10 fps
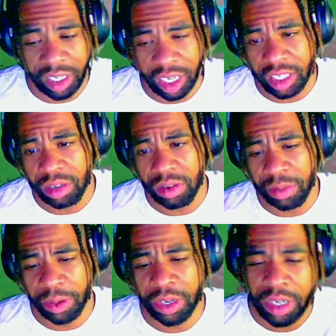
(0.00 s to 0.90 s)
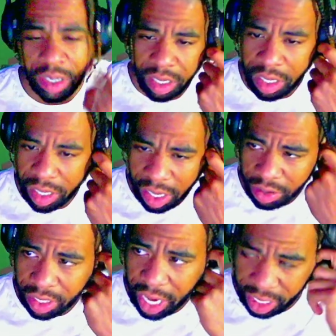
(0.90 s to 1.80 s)
I see you up here. That
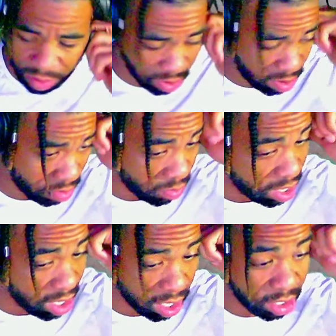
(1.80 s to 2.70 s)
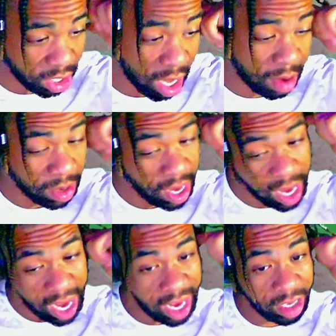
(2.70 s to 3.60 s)
was nice. Ren did a good job.
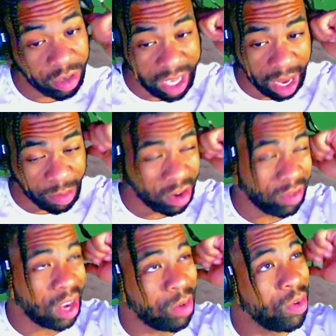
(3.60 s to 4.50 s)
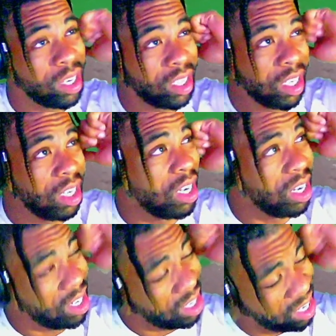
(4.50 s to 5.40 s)
Hey, this was like more of like, what is it?
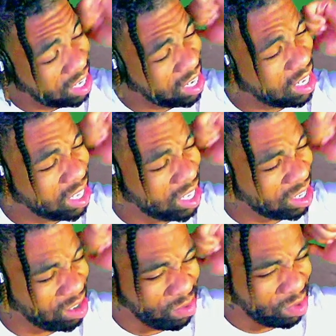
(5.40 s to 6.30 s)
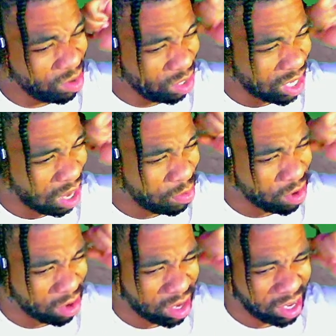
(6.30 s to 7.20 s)
EDM, but it was like
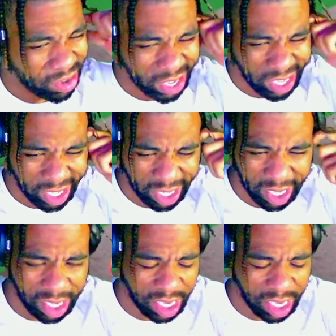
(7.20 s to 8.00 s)
more, what is it?